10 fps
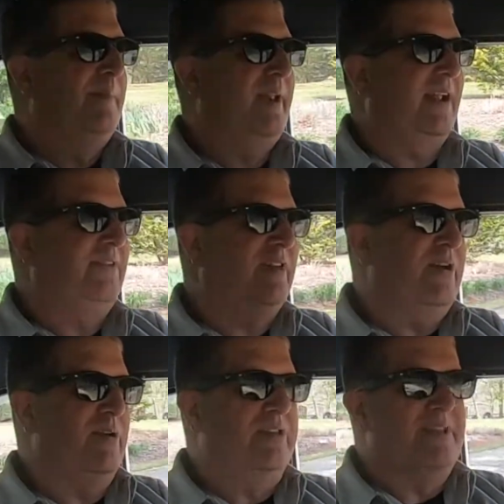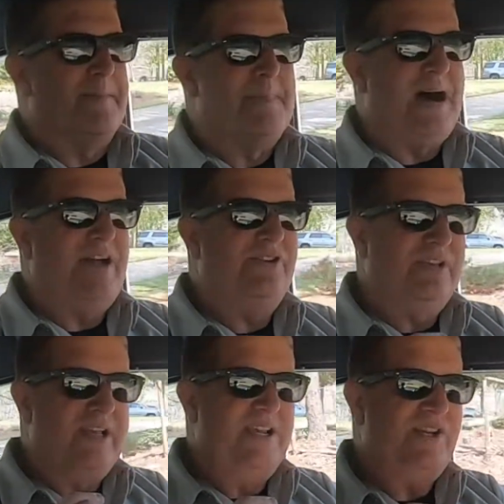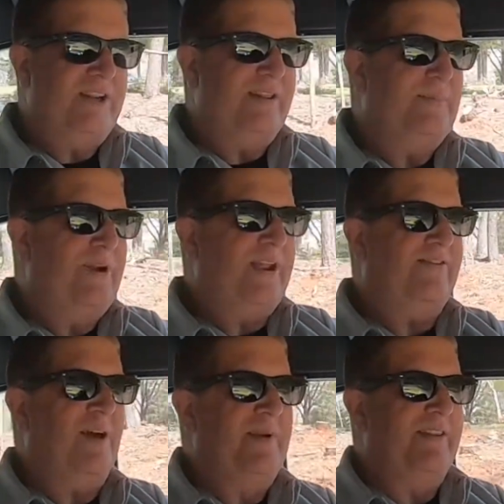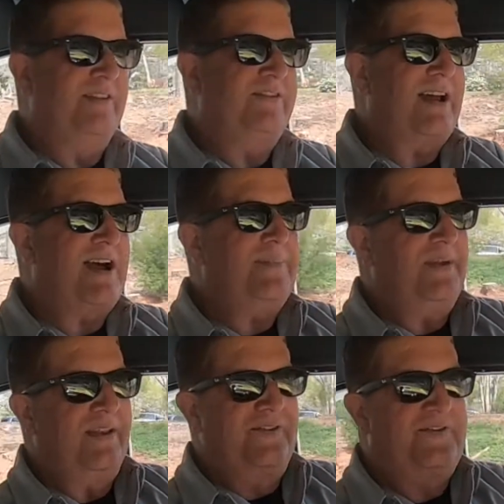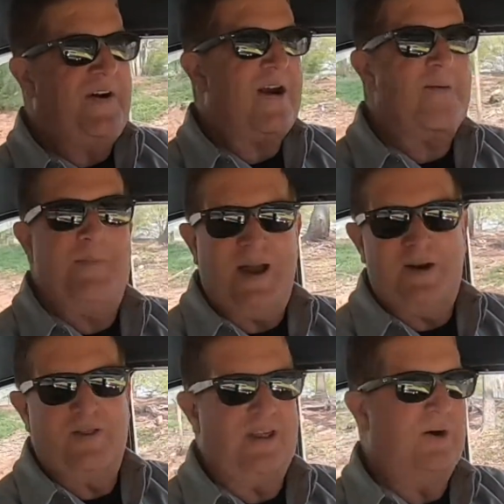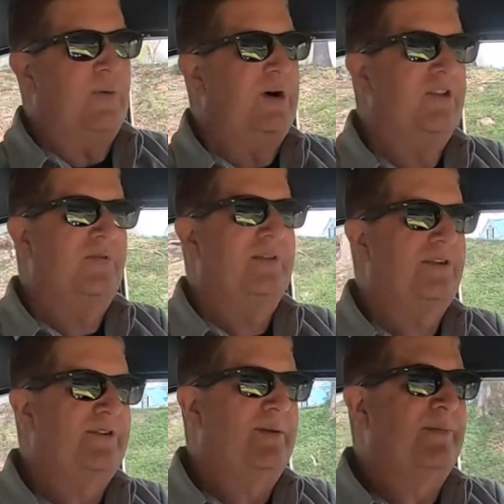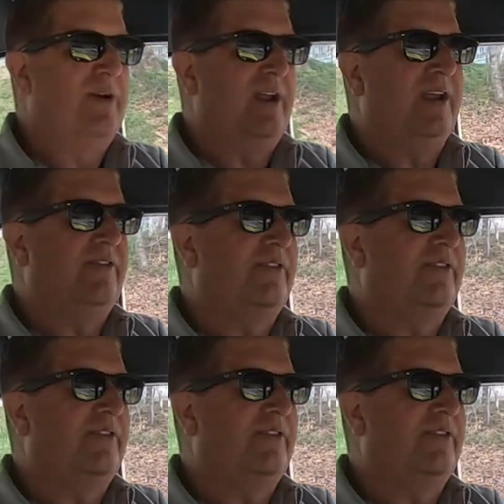But I can tell you that the modulation of the brakes coming to the stop is far better than it was with the drum brakes.